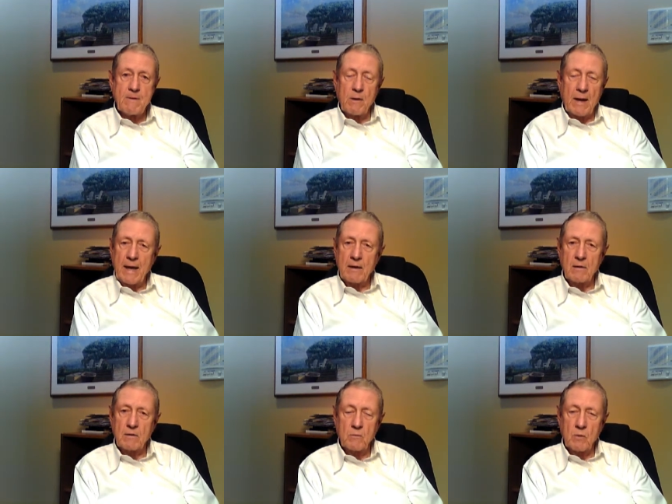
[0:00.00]
Well, I
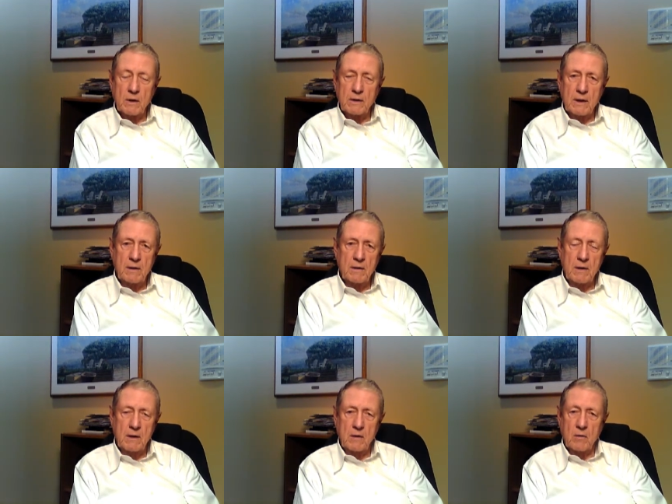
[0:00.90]
hadn't worked on
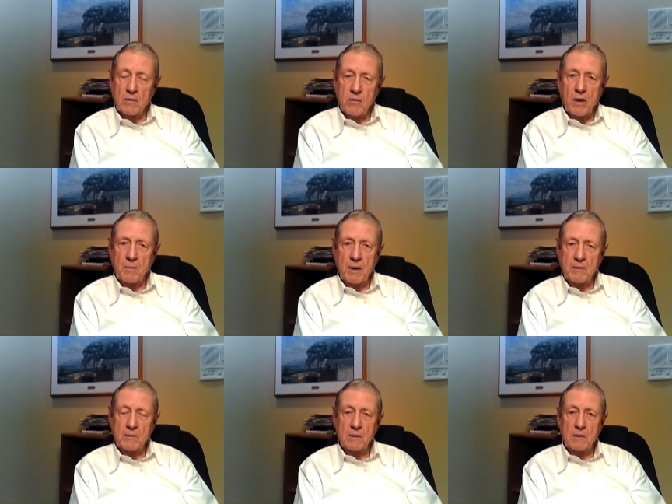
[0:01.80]
or thought
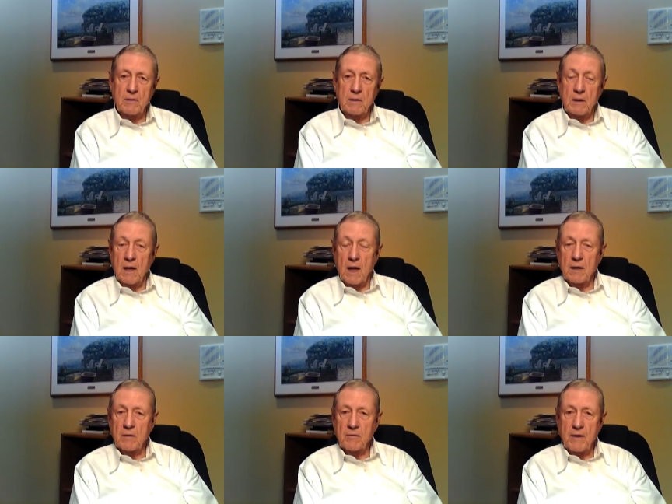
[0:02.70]
about the
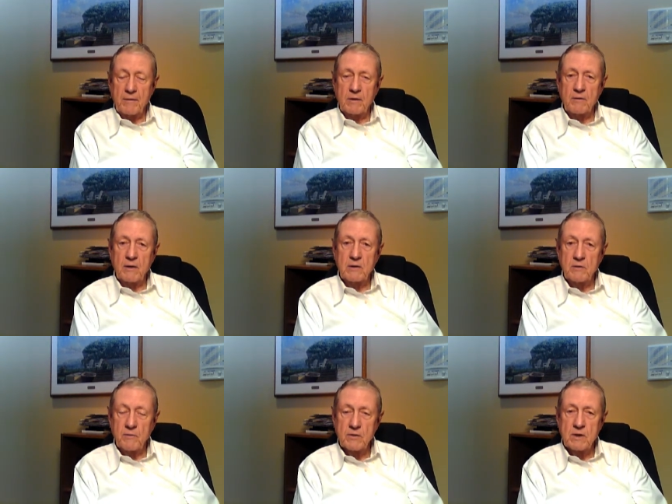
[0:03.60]
Article 5
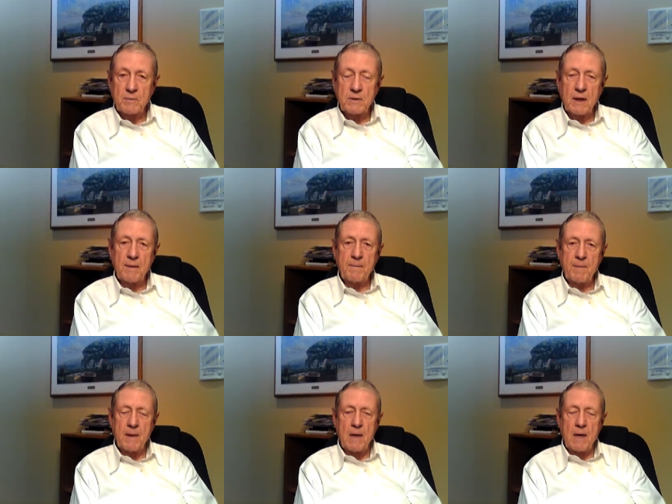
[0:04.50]
convention for some time,
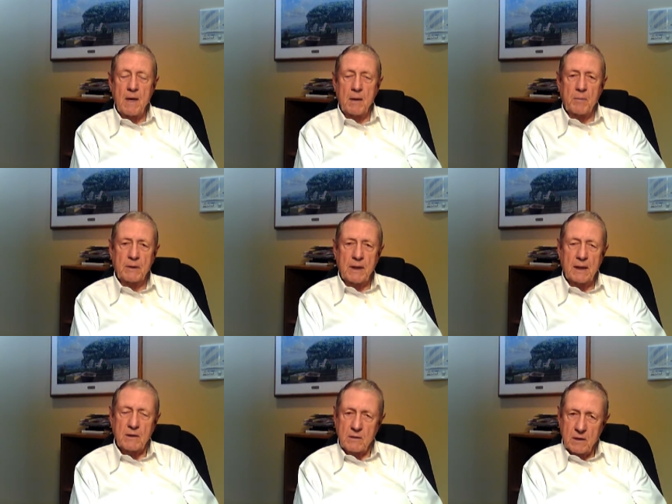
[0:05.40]
but
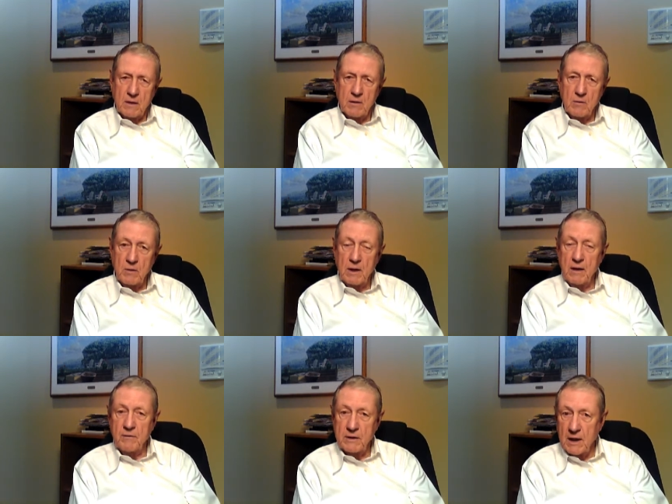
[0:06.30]
that
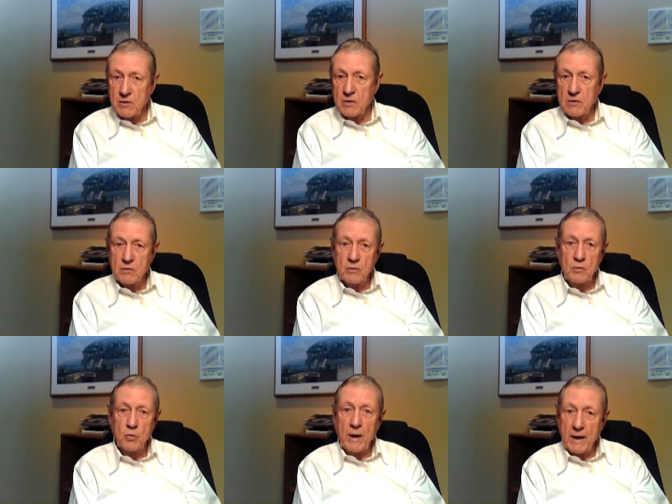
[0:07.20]
invitation
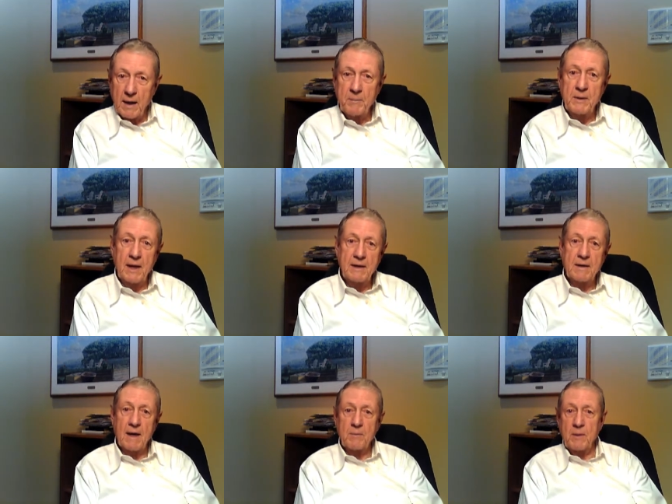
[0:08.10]
to write an
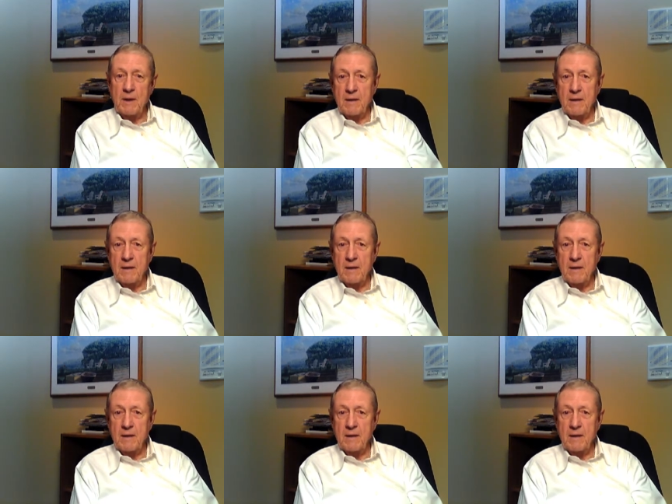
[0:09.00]
update got